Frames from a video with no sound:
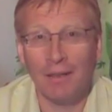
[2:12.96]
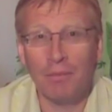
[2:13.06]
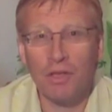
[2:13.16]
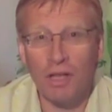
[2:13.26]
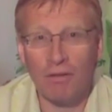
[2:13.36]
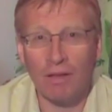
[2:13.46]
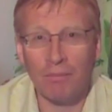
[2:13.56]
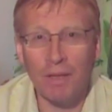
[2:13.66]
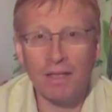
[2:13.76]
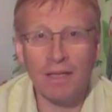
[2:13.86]
but generally,
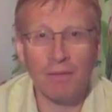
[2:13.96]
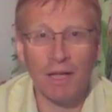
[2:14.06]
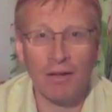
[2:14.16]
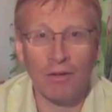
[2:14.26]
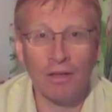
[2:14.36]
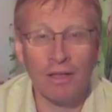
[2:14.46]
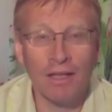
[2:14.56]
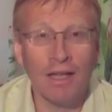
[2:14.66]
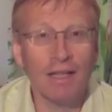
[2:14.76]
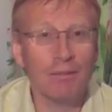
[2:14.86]
best keep your hair on.
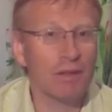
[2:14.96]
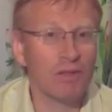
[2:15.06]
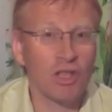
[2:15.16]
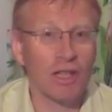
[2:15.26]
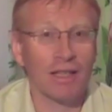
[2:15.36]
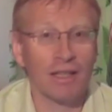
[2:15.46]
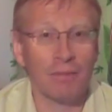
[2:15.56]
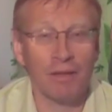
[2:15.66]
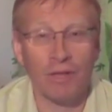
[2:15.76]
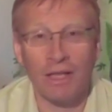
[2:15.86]
A little bit of a tidy
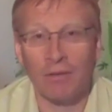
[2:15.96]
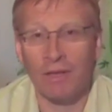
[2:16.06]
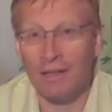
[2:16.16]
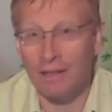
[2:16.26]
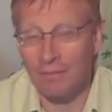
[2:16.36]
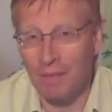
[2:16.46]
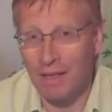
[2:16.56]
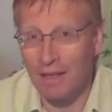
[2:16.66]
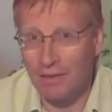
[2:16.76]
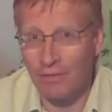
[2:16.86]
up every now and then doesn't
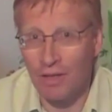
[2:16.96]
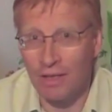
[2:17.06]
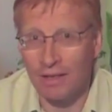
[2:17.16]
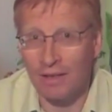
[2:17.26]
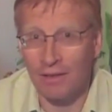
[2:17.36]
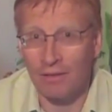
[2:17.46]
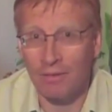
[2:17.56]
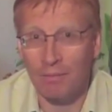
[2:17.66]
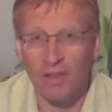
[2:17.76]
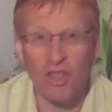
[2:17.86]
matter, that's fine, you know,
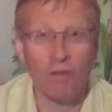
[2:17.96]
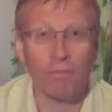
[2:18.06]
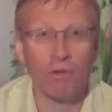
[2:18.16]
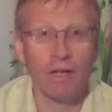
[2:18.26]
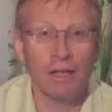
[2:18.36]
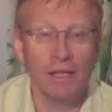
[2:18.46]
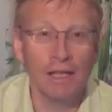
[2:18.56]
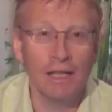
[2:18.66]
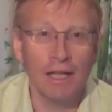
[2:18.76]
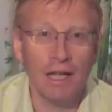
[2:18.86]
a bit of topiary,
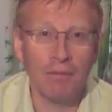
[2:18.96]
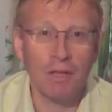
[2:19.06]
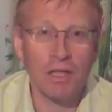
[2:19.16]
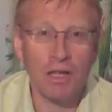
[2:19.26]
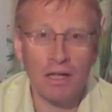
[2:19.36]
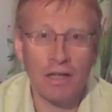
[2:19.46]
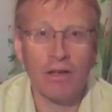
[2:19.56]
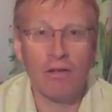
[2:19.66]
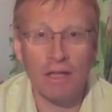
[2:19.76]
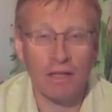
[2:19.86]
but certainly you
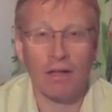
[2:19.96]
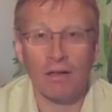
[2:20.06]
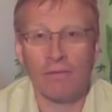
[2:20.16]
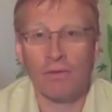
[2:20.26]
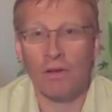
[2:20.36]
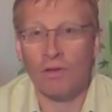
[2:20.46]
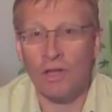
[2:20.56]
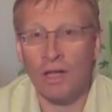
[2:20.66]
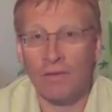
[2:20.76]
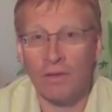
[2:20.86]
don't need to go to the full-on
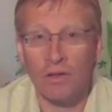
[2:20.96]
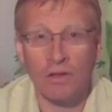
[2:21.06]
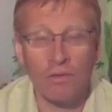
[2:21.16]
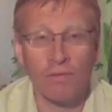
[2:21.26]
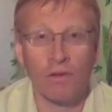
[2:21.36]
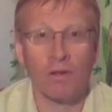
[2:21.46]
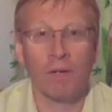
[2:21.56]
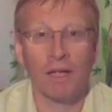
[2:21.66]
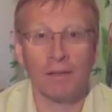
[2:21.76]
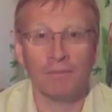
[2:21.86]
shave. Costs an awful lot of
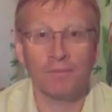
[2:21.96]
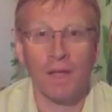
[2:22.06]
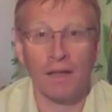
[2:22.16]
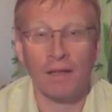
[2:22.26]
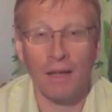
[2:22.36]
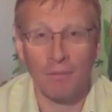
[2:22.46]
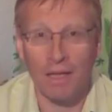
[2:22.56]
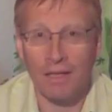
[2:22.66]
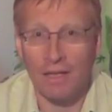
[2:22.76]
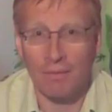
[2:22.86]
money and can
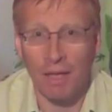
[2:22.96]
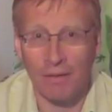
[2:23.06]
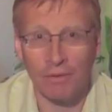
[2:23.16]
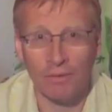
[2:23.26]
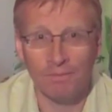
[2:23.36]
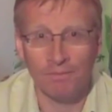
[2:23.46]
make sex painful.